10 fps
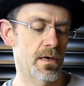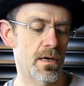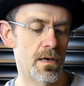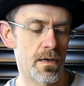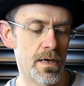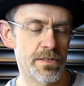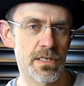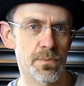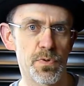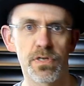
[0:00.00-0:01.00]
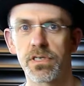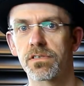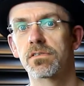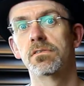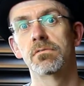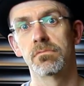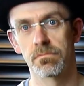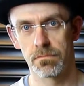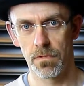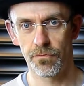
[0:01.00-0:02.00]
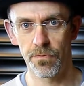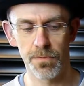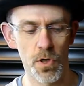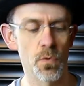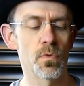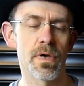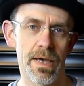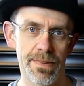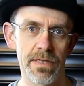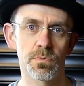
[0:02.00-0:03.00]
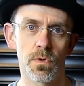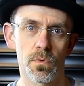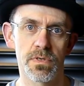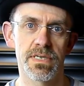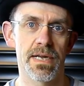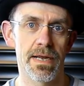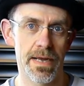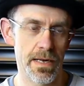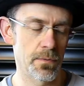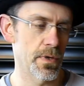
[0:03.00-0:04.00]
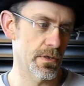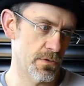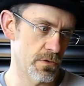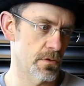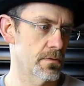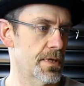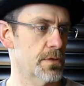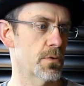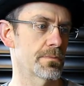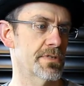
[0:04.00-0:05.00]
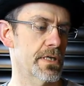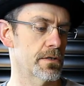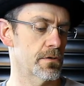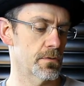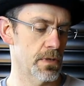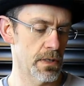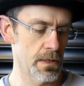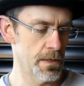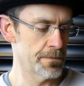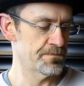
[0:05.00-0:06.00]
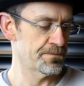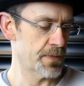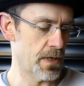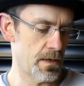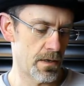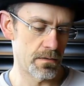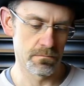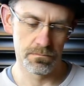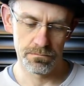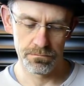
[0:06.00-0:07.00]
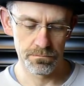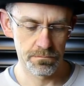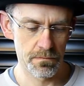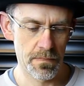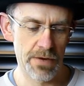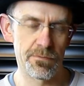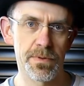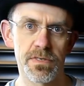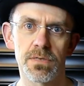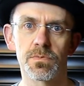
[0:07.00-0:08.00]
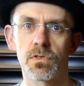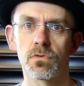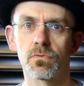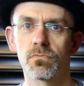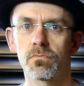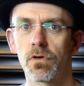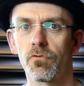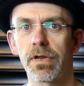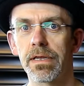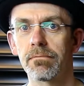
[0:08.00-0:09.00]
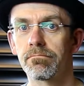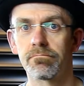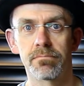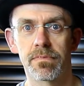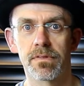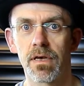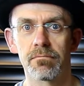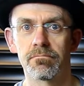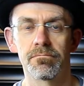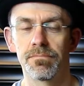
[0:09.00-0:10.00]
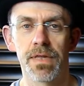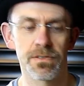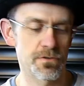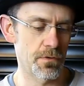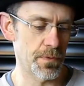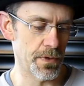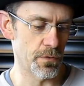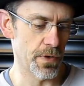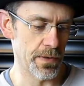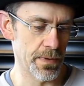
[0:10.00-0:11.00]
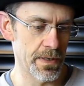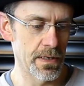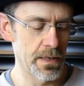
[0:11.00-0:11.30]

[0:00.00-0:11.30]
I checked the pressures from new, and that's what they were set at anyway, so that's what I'm sticking to. Everybody seems to agree that that's the right way to go anyway.